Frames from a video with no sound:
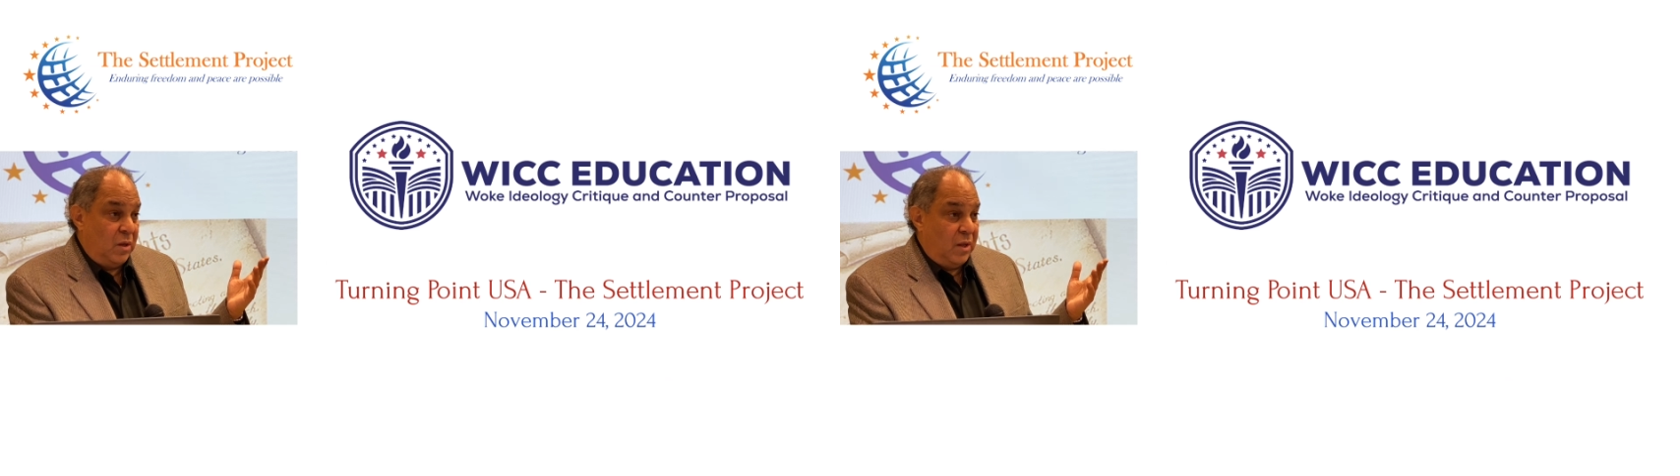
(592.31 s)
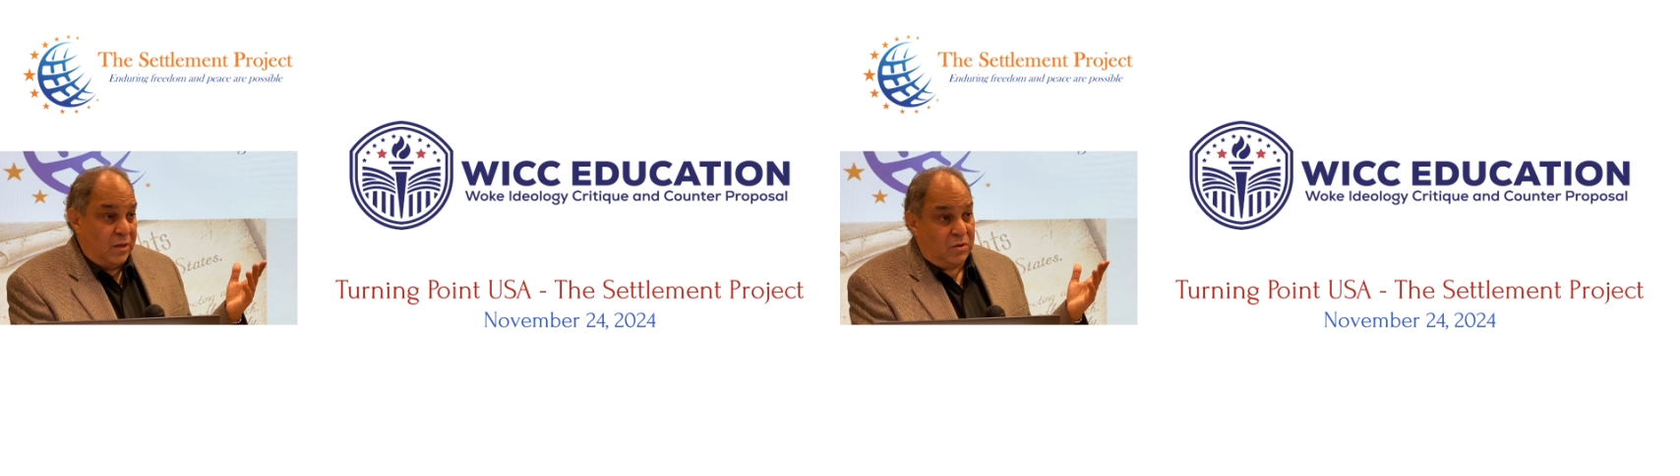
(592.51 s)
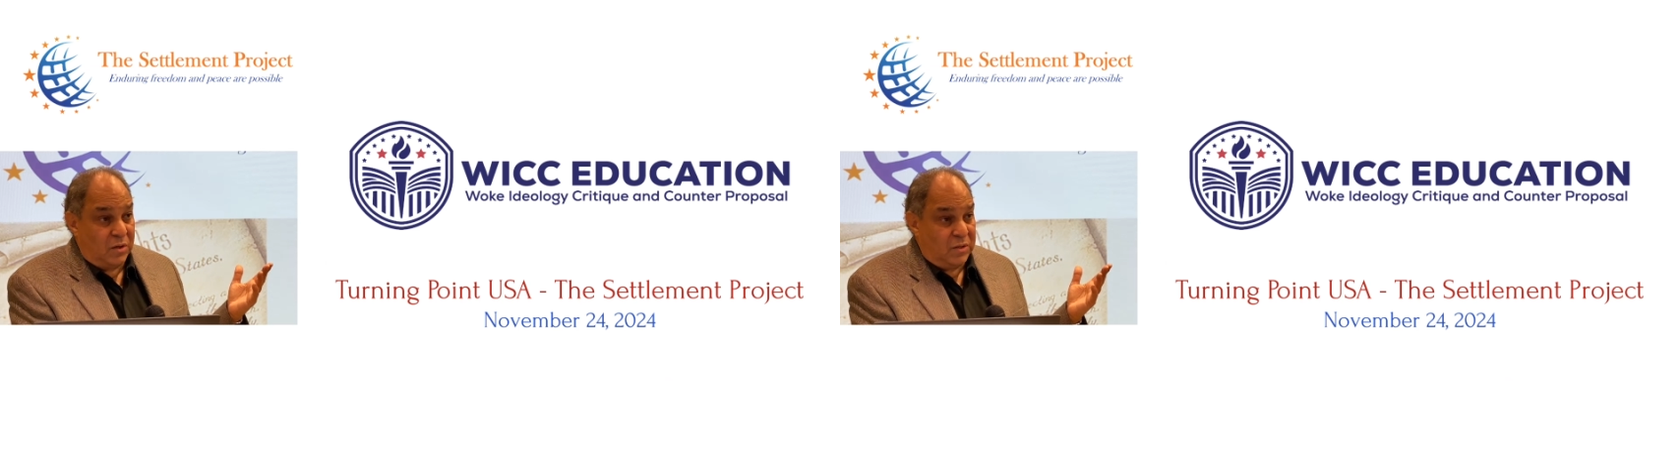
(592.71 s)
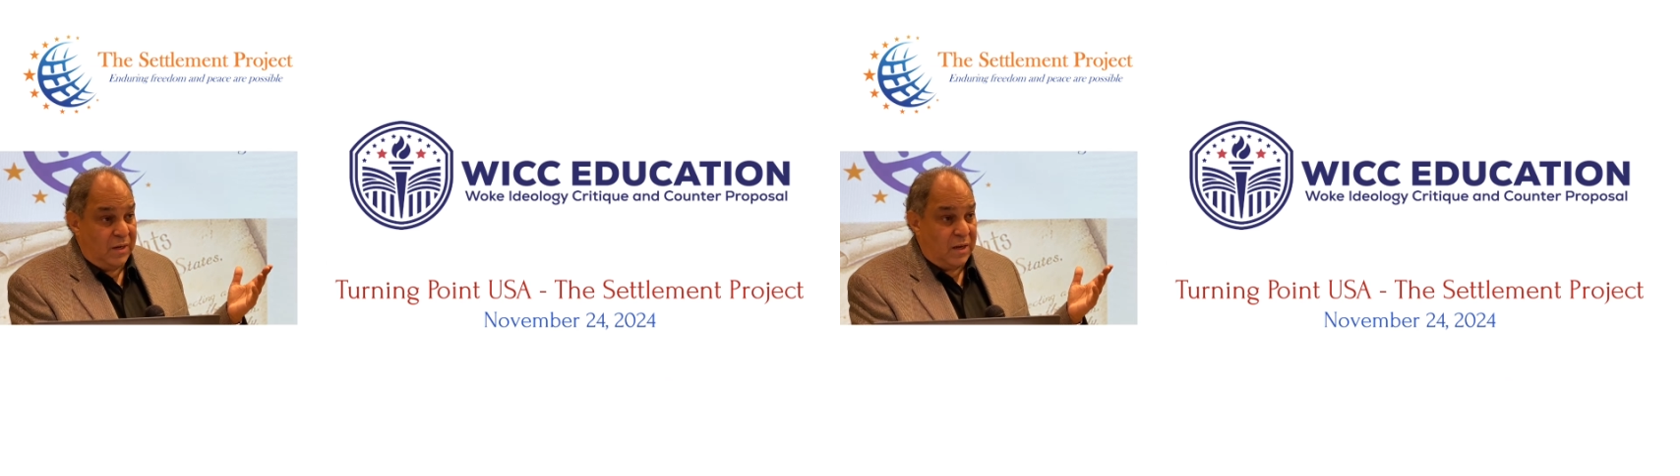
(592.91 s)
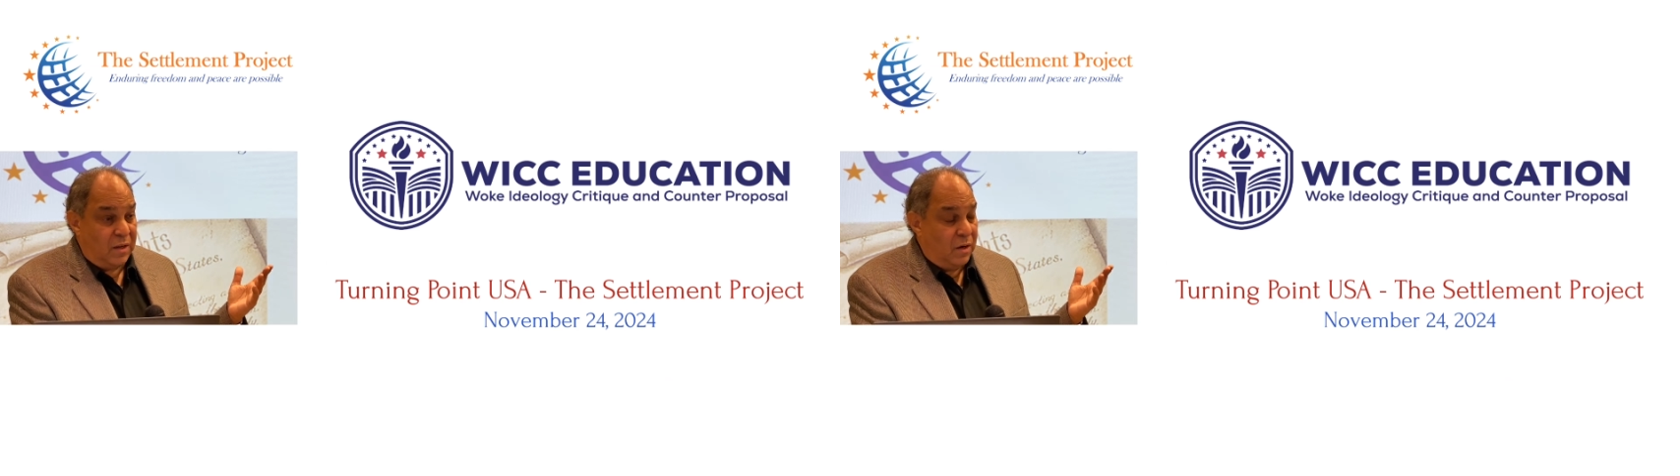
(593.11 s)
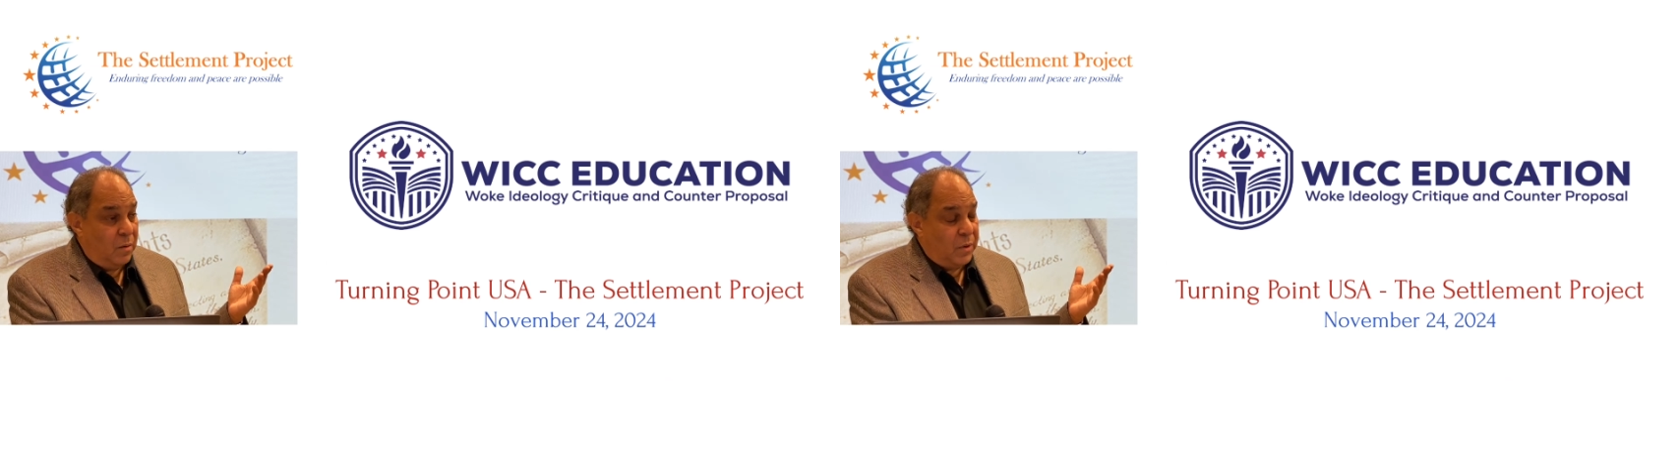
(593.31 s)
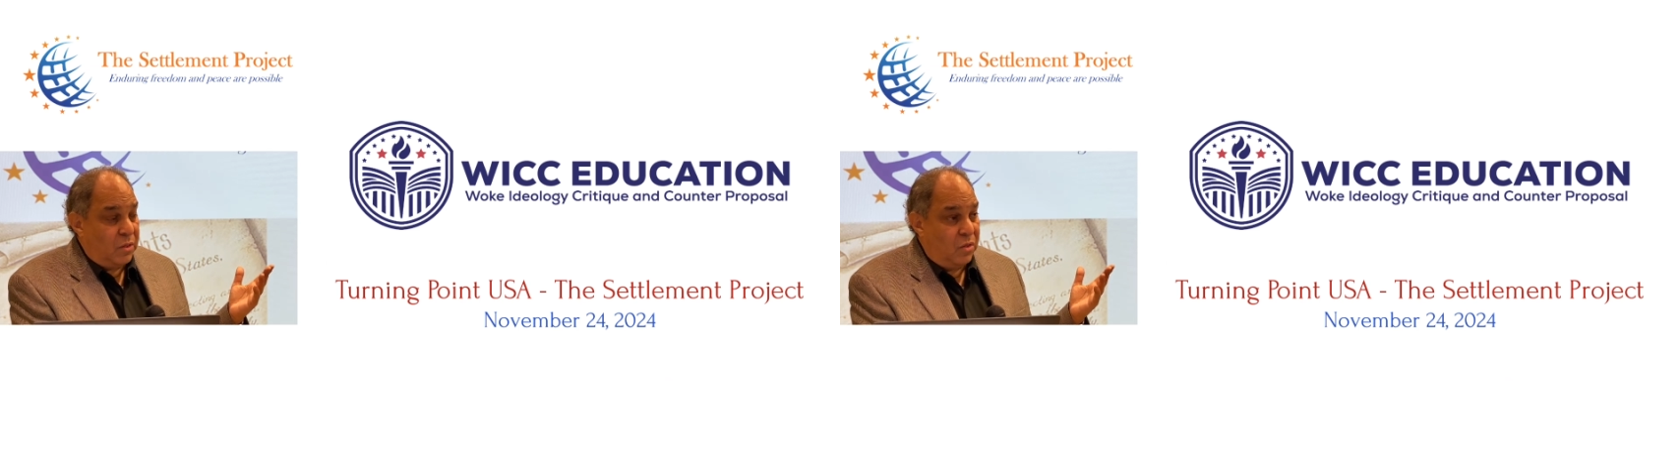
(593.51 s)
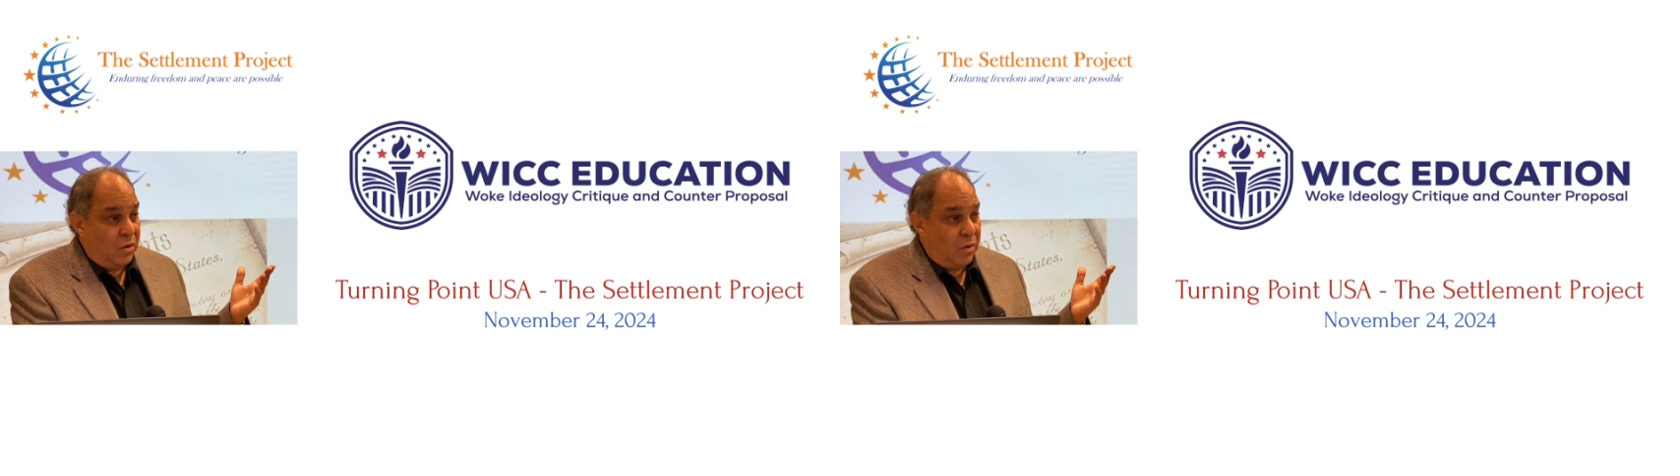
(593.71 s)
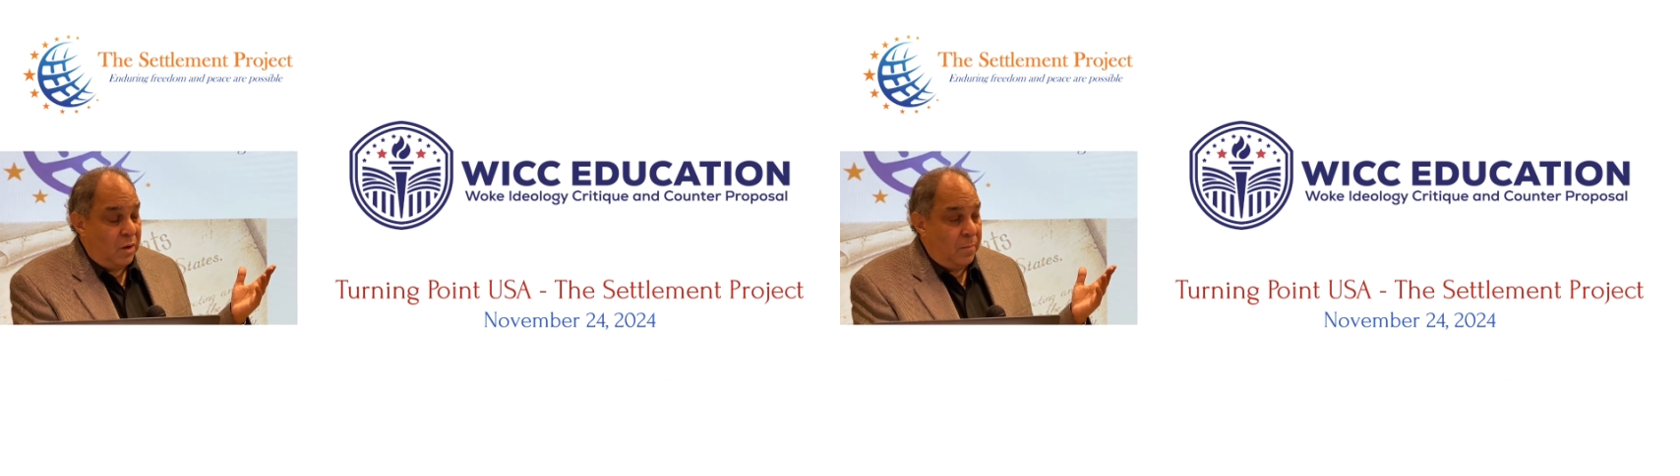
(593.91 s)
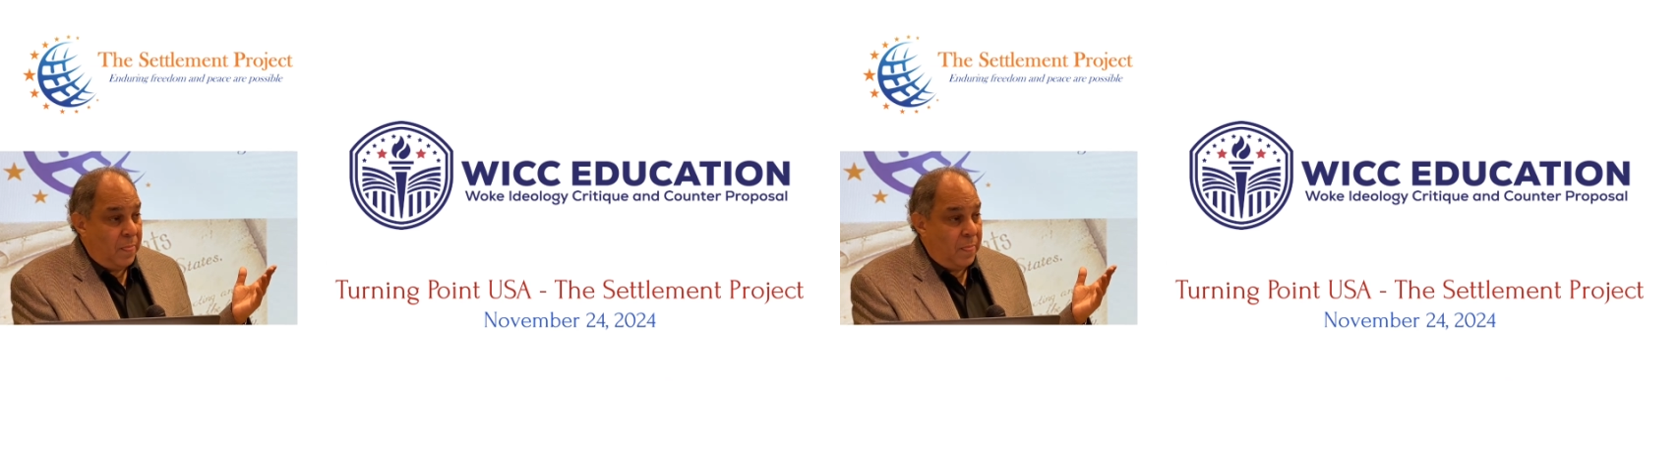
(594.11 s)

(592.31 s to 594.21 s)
It's just an economic theory.